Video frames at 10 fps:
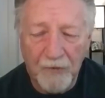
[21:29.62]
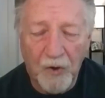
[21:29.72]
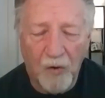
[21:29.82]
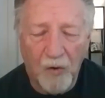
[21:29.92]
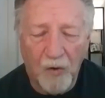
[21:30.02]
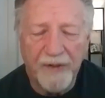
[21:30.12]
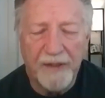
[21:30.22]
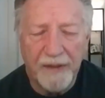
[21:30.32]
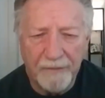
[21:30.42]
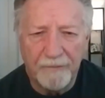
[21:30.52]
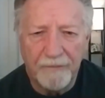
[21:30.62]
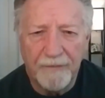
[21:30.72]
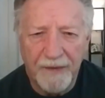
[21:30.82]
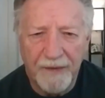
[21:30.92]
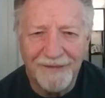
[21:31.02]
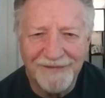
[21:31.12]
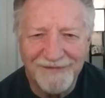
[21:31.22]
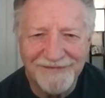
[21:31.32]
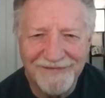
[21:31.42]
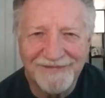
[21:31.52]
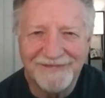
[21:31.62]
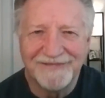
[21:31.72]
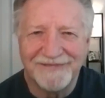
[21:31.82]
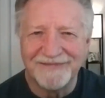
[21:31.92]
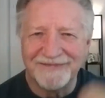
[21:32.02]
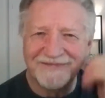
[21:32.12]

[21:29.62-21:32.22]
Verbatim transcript: like uh, it's it's a little relevant right now, so I want to